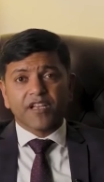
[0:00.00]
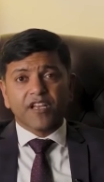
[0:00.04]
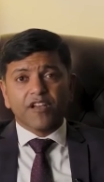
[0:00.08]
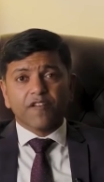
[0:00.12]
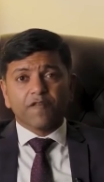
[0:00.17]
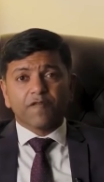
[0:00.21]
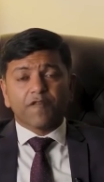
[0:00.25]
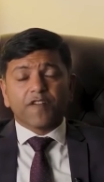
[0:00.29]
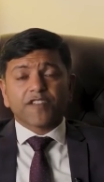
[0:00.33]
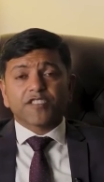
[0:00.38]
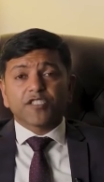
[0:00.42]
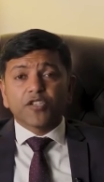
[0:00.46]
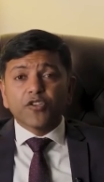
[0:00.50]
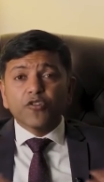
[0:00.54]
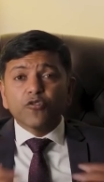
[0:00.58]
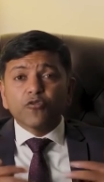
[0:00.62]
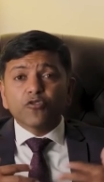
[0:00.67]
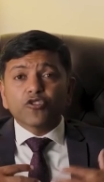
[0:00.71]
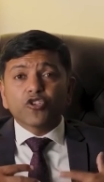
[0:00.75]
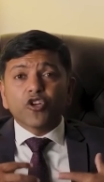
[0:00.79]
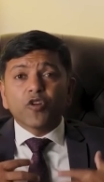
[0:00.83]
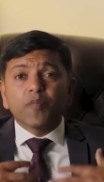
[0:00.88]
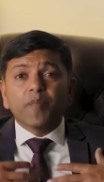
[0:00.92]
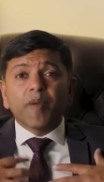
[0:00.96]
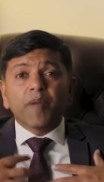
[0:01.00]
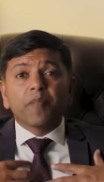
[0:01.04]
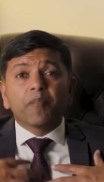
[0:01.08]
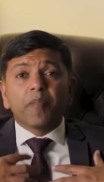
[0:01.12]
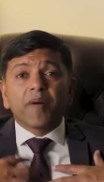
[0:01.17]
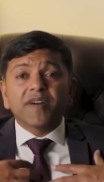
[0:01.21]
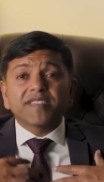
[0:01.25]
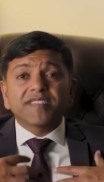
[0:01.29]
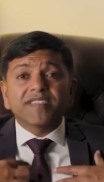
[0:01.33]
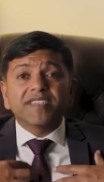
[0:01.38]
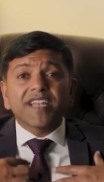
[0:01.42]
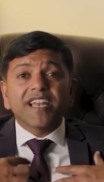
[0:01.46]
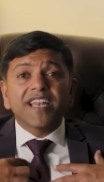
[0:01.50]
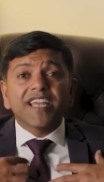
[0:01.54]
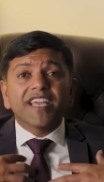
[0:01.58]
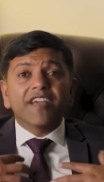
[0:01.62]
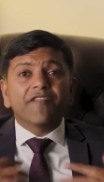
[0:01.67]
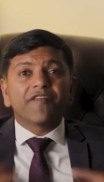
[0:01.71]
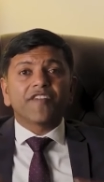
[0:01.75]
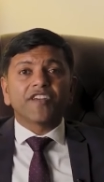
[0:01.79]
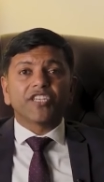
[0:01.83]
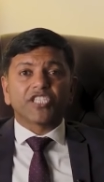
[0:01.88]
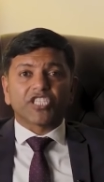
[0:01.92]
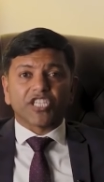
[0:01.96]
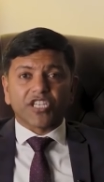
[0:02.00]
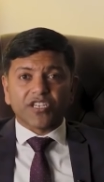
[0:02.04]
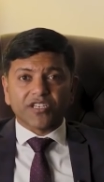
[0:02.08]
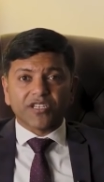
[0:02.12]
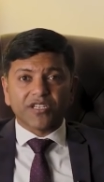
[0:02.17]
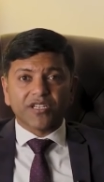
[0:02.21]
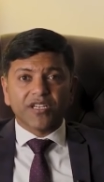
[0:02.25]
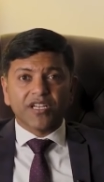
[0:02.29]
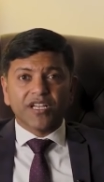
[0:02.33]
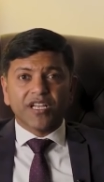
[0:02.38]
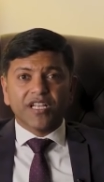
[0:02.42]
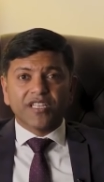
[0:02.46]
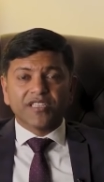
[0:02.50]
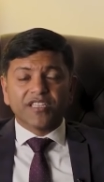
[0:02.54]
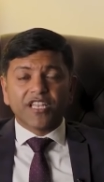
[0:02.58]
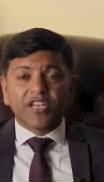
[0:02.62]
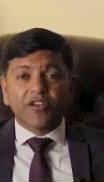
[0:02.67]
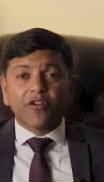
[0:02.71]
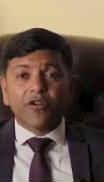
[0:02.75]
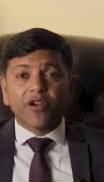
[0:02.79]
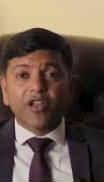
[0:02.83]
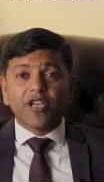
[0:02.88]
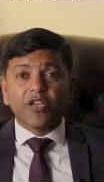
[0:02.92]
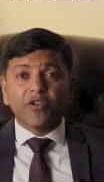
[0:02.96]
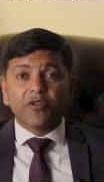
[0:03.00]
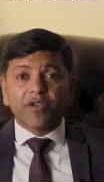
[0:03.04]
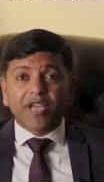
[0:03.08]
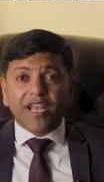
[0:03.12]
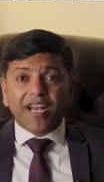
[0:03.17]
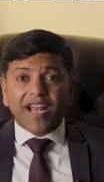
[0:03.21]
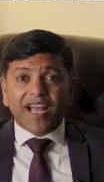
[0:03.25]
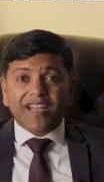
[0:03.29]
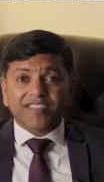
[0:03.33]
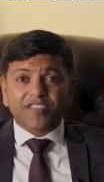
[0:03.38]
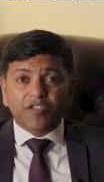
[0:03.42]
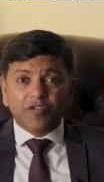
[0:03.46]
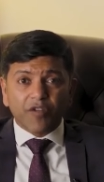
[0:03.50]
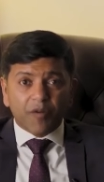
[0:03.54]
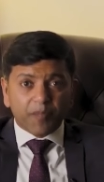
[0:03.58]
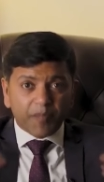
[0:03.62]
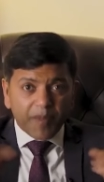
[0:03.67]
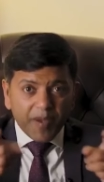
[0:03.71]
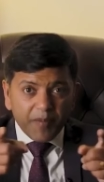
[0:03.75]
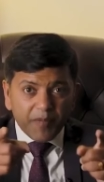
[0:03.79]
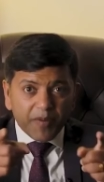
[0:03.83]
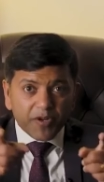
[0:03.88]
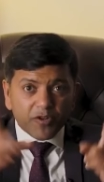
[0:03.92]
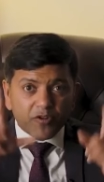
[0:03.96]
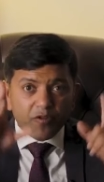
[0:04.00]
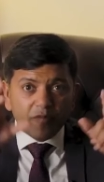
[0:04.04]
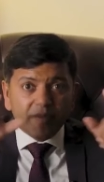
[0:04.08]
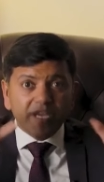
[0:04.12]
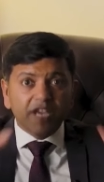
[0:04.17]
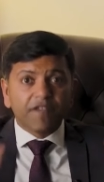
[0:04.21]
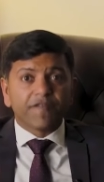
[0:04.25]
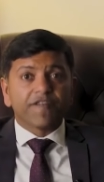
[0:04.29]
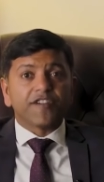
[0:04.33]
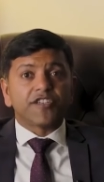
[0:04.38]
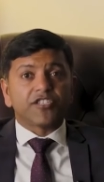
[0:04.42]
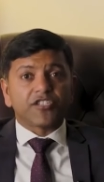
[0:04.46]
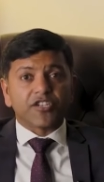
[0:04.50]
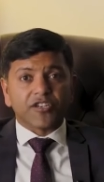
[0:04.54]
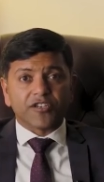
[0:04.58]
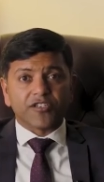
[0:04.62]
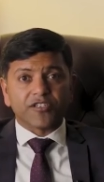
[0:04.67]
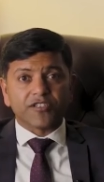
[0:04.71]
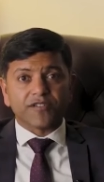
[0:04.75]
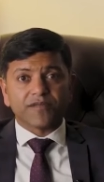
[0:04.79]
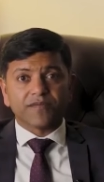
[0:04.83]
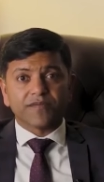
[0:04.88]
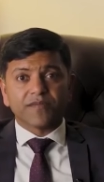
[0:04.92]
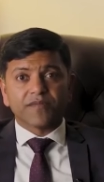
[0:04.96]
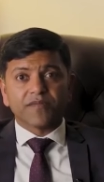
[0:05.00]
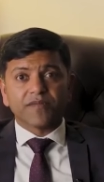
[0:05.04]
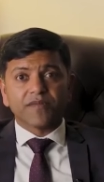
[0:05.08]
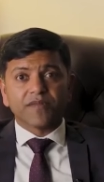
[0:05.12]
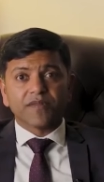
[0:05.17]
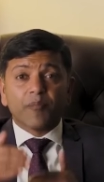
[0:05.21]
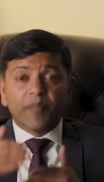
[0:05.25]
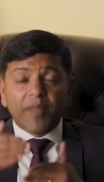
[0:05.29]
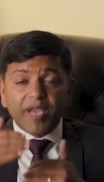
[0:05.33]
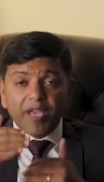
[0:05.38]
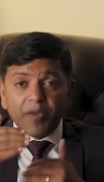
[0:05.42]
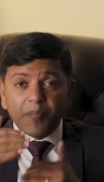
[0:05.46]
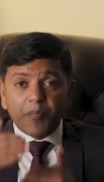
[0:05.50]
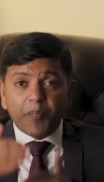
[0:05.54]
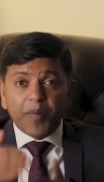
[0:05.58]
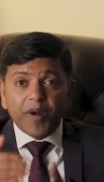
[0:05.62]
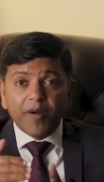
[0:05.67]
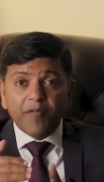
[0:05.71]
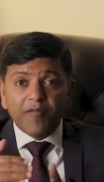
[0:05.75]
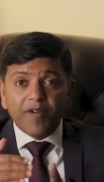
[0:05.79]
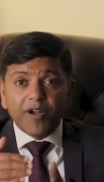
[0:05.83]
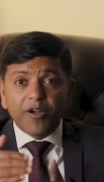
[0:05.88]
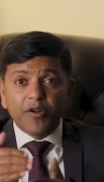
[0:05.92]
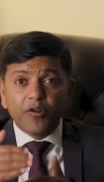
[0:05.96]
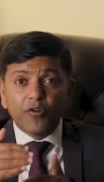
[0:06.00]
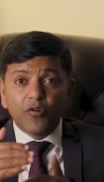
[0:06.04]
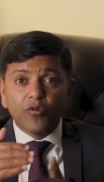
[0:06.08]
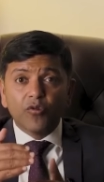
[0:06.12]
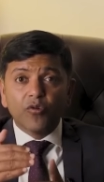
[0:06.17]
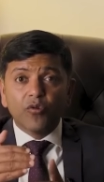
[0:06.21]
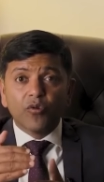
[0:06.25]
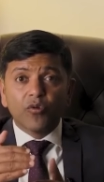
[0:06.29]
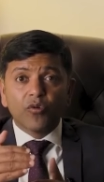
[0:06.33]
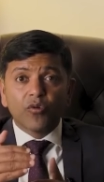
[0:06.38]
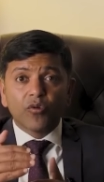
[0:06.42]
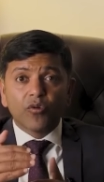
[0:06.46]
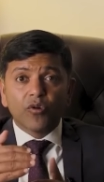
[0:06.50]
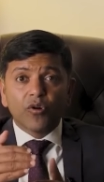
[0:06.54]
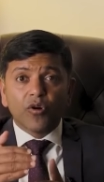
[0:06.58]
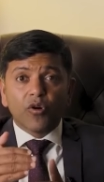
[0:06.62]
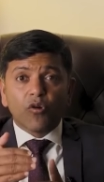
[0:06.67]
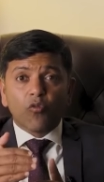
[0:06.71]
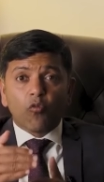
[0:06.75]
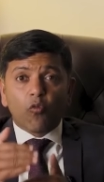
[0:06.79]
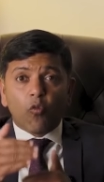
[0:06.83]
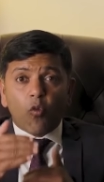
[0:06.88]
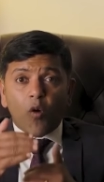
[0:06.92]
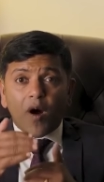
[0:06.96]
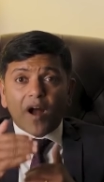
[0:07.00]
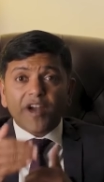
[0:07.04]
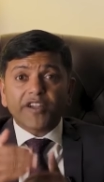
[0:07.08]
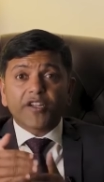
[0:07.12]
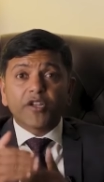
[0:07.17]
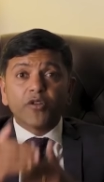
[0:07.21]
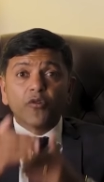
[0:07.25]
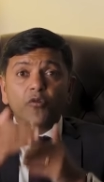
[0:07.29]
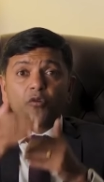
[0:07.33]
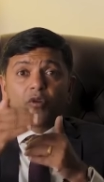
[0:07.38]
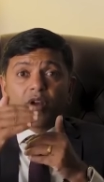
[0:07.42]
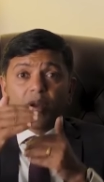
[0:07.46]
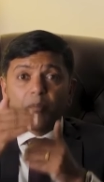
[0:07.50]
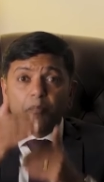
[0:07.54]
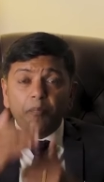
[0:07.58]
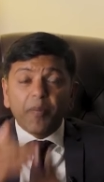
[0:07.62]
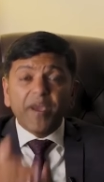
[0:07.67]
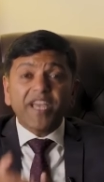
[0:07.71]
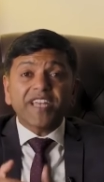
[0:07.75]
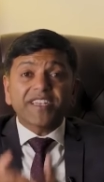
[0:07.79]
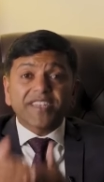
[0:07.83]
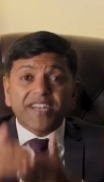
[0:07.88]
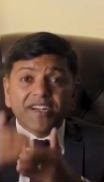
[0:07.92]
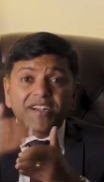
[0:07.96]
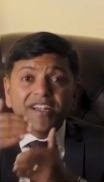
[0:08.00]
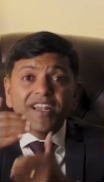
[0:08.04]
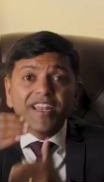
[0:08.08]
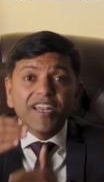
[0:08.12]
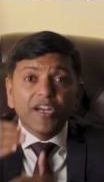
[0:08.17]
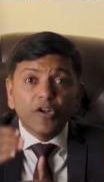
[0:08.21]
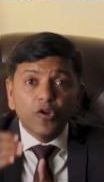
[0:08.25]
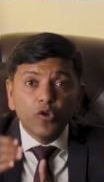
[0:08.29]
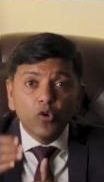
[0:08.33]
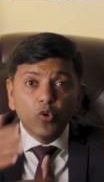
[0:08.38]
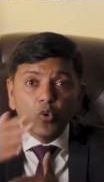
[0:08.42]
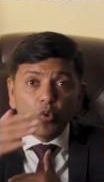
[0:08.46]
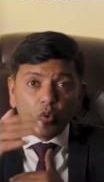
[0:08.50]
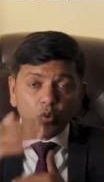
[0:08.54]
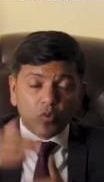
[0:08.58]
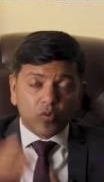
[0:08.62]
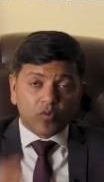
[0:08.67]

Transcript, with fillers: first you should be personally efficient then only you can ask your people to be efficient. People will do what you repeatedly do.